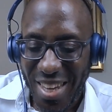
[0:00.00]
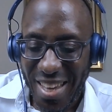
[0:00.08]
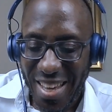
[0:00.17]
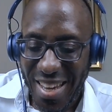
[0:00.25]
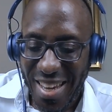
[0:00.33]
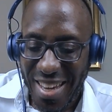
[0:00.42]

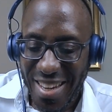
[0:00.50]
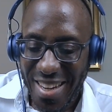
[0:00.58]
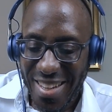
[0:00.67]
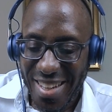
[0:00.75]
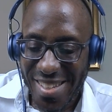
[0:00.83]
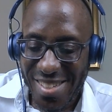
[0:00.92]
and
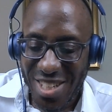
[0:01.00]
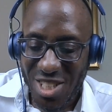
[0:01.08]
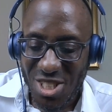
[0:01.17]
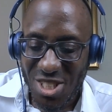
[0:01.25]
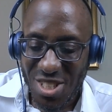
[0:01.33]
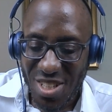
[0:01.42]
it's a
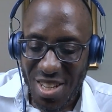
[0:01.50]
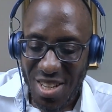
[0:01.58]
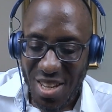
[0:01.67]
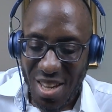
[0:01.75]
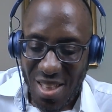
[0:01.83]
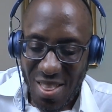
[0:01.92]

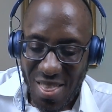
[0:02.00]
she.